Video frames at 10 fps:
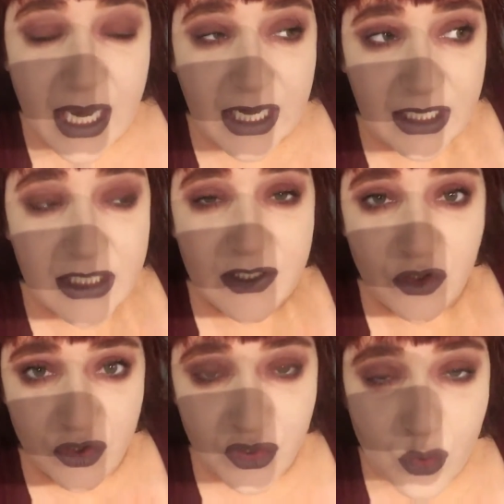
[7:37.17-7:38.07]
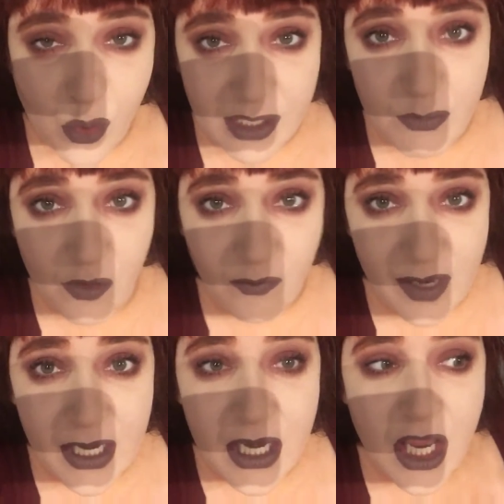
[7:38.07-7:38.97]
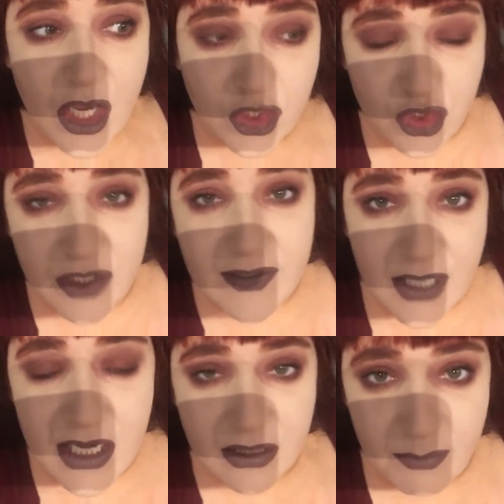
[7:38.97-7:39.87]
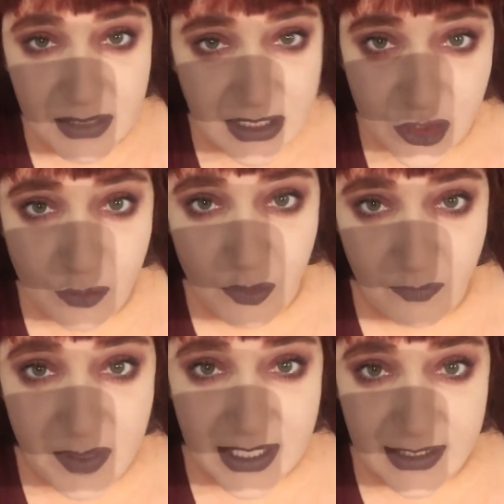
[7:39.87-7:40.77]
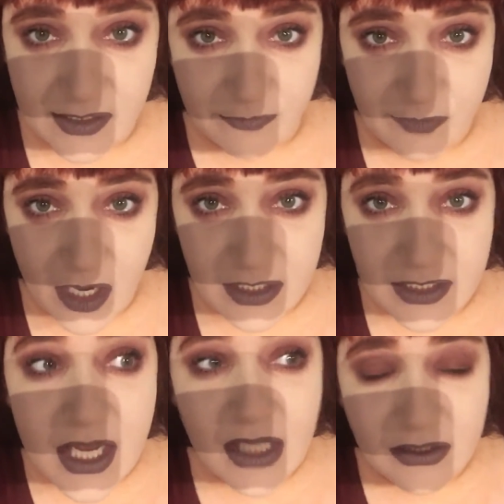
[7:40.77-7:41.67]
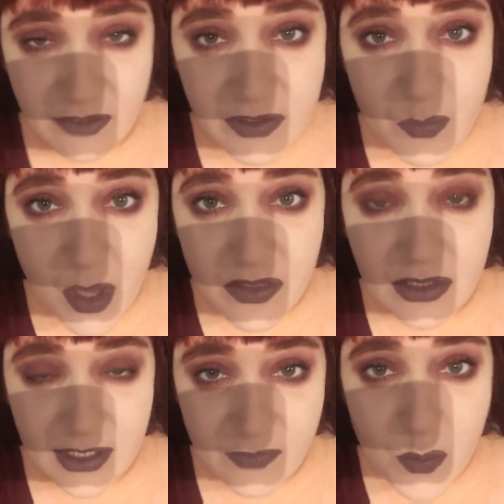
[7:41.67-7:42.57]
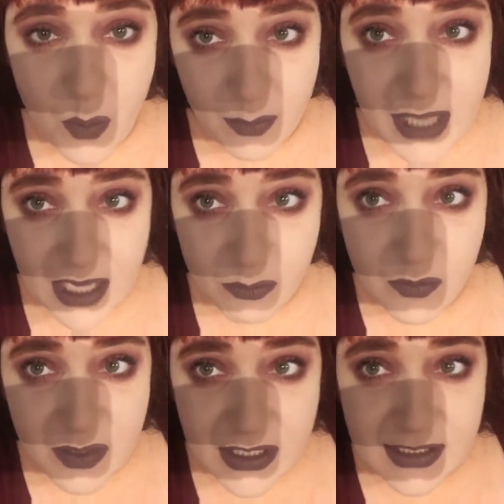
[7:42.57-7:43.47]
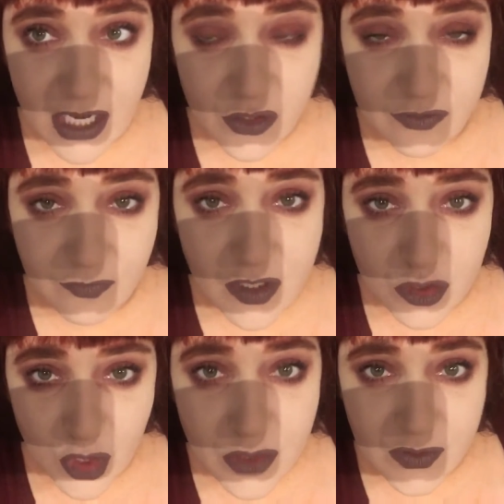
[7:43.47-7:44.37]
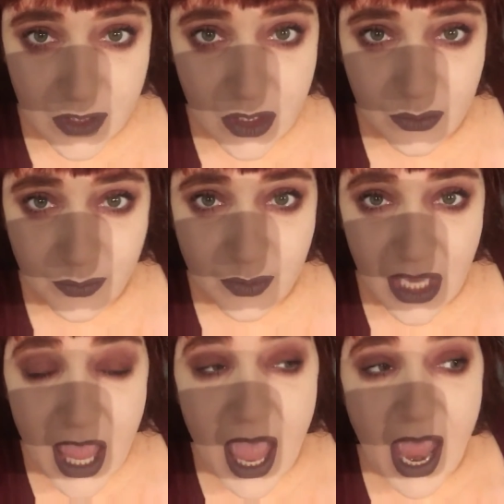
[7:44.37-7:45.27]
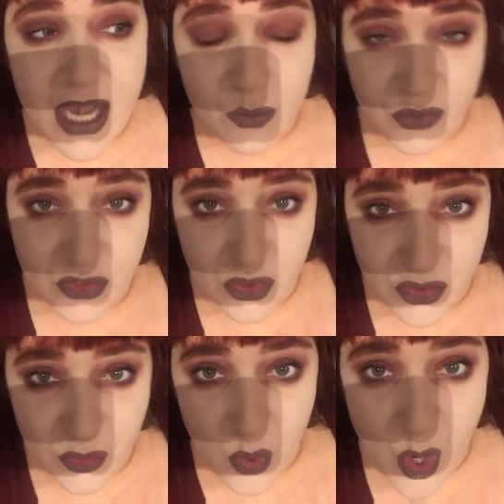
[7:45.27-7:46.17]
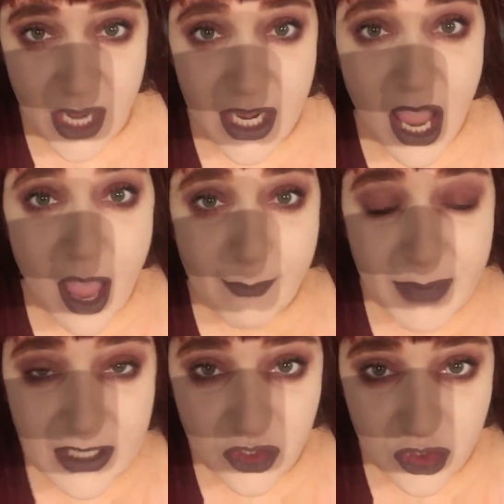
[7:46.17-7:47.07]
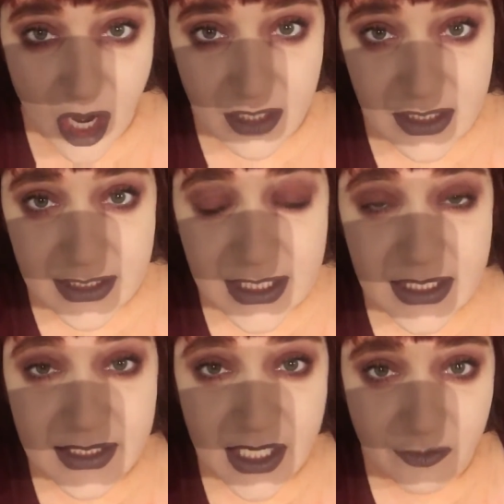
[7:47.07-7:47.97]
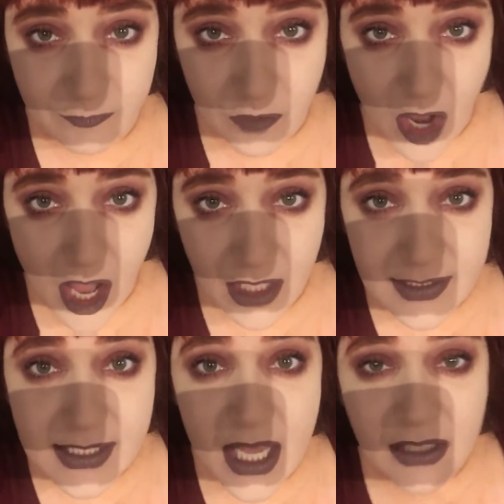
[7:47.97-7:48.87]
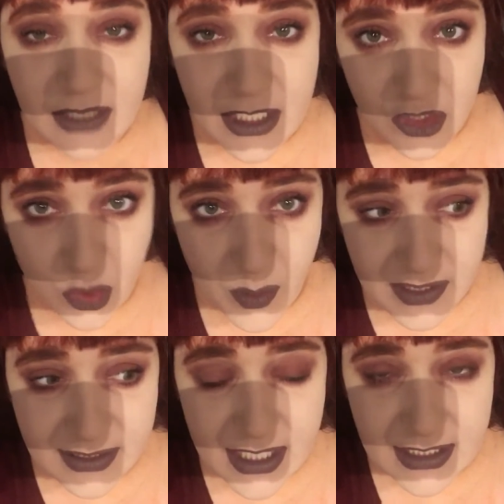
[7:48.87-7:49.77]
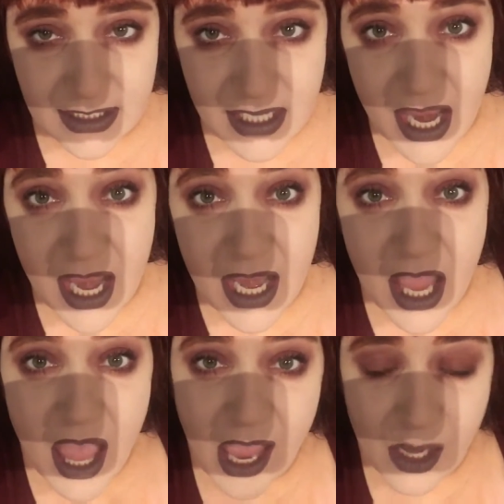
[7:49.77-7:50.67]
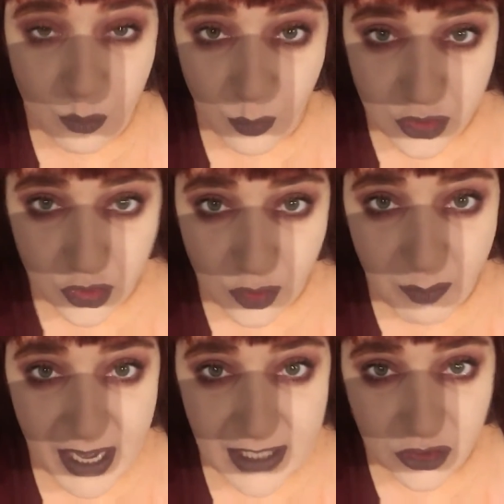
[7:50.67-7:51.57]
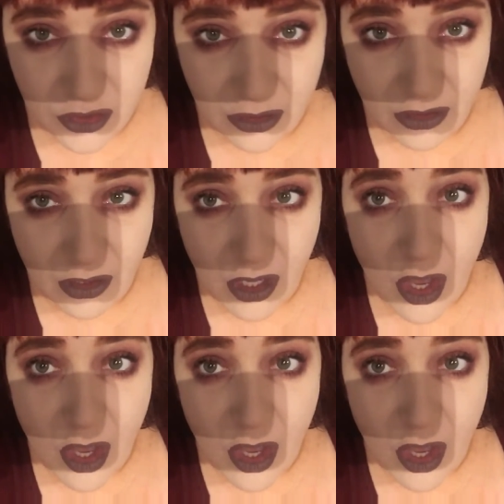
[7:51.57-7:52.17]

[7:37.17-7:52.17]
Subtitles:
It is a destroyed movement. Just like the Me Too movement is defunct, the Living While Black movement is now defunct also. And it was destroyed by charlatans and frauds like USA Today and Richard Painter,